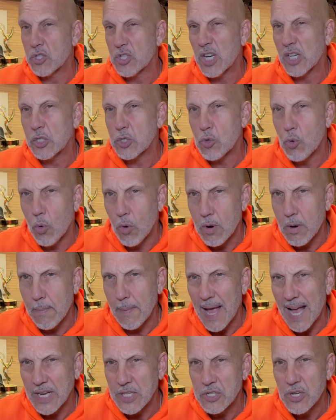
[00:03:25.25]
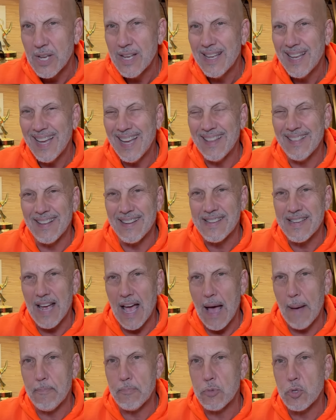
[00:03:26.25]
six quarterbacks in the
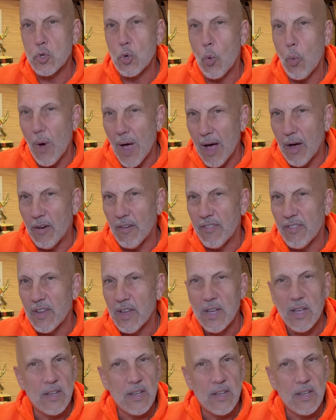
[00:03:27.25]
top 12.